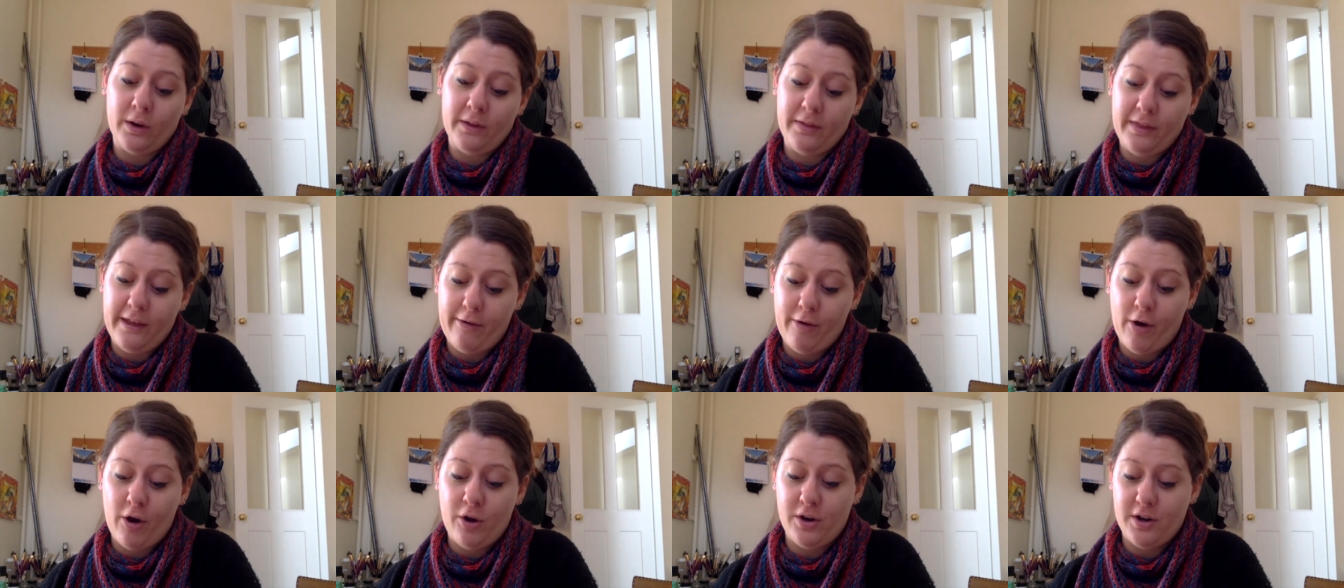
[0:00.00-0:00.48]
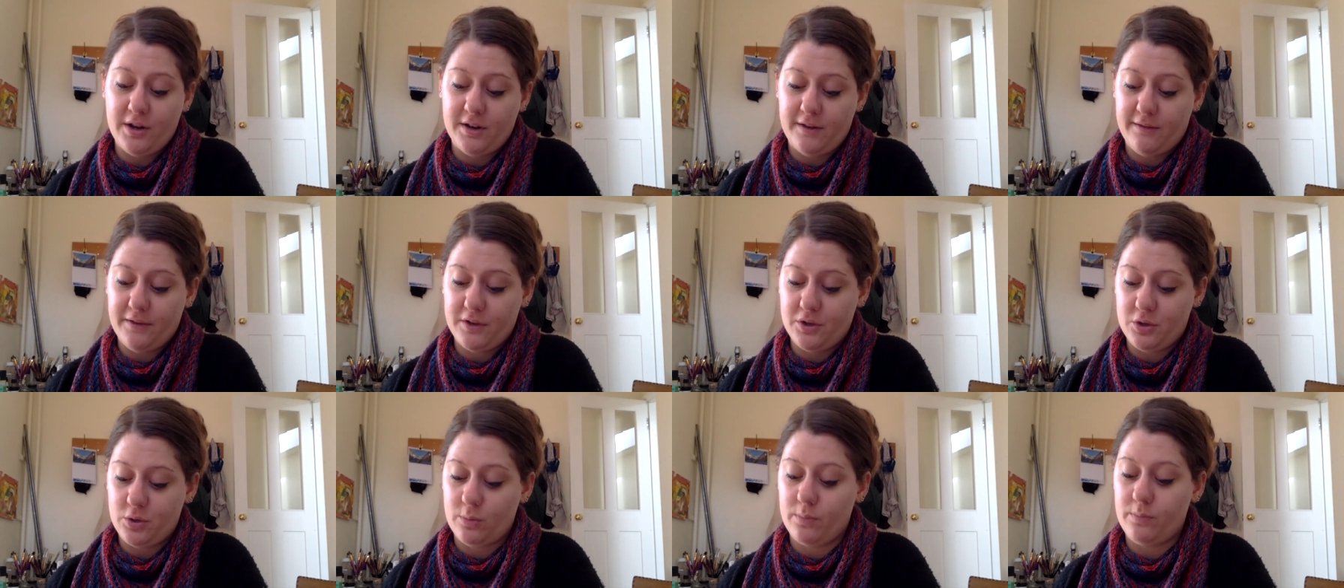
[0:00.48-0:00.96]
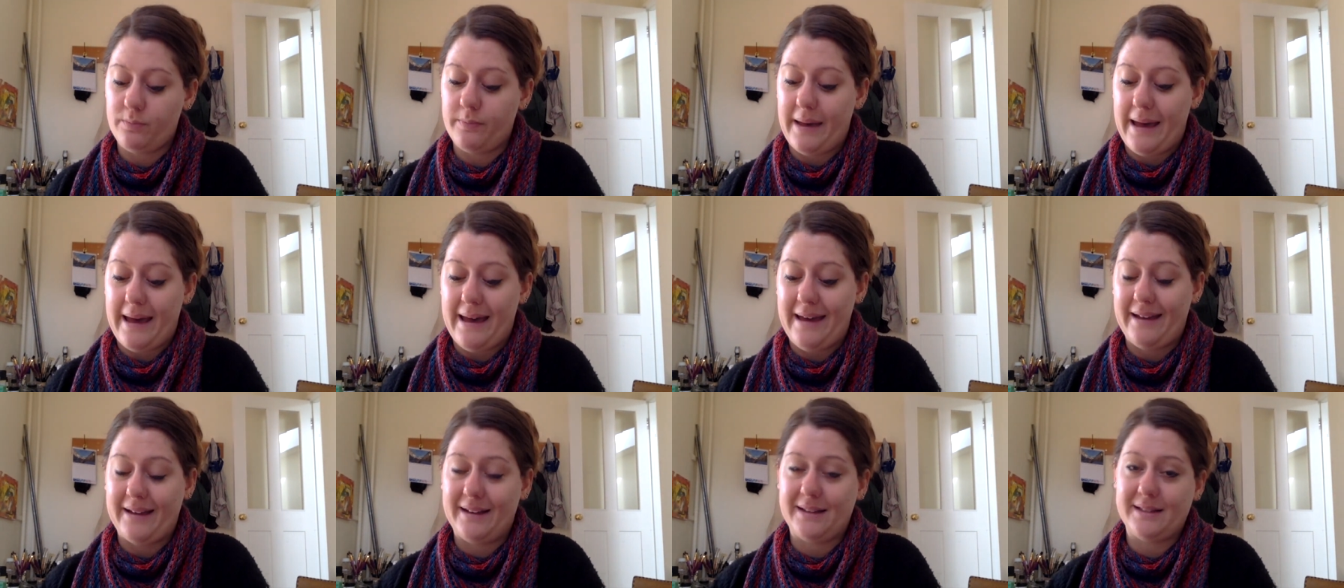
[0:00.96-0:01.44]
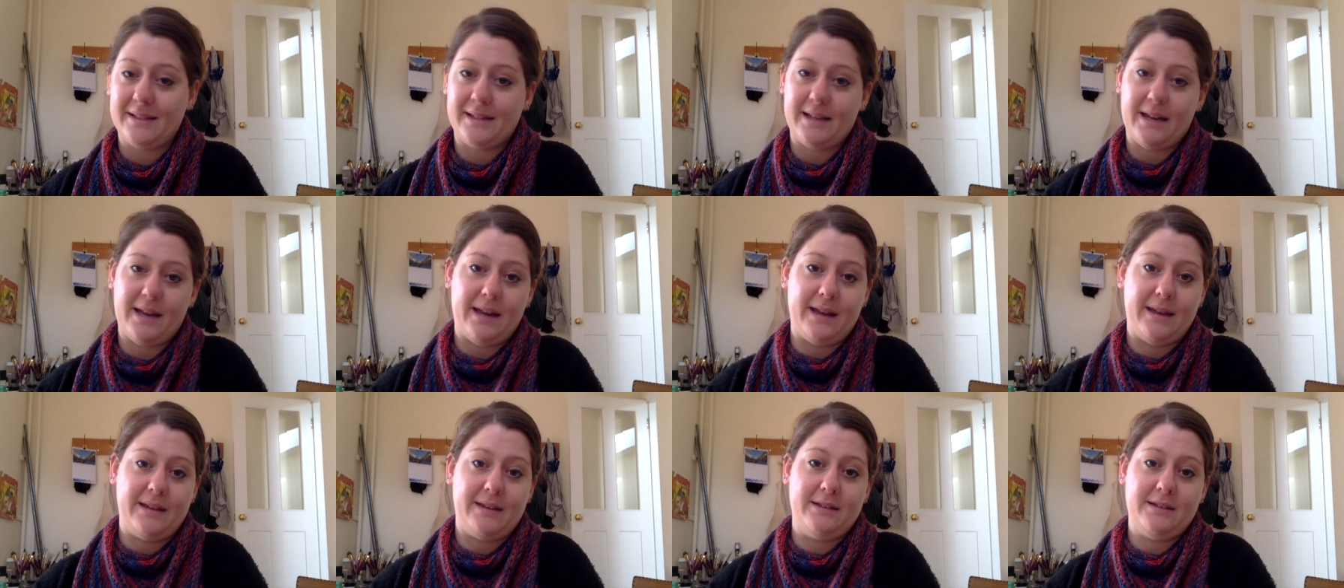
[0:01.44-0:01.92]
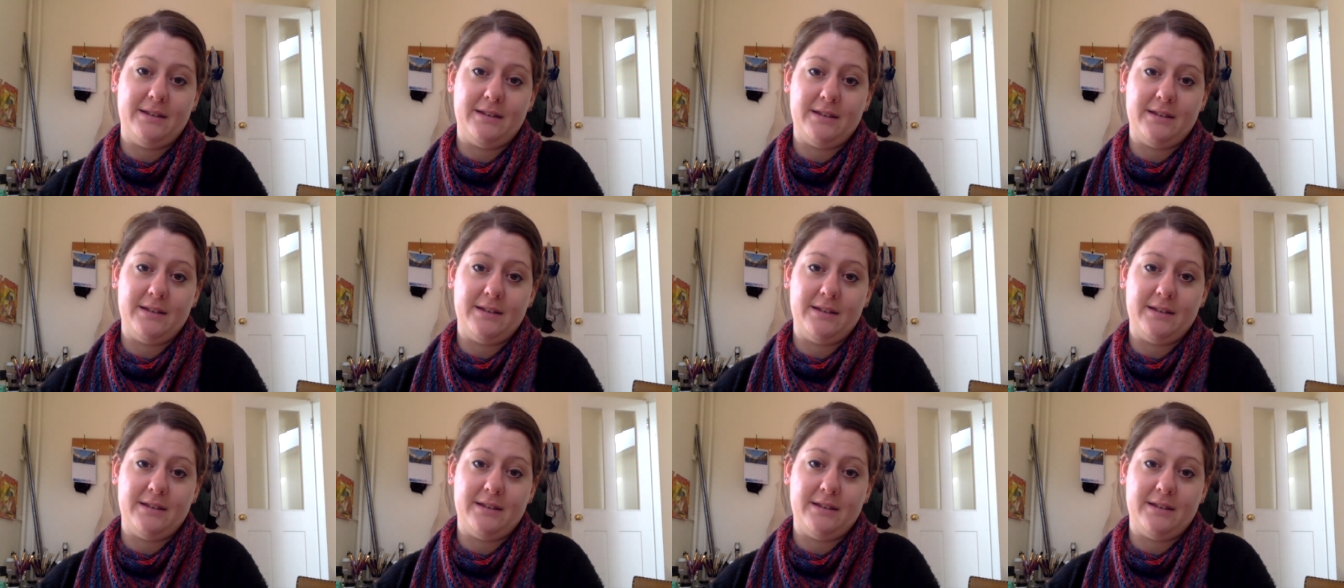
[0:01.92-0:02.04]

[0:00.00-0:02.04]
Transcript: in their own individual bags and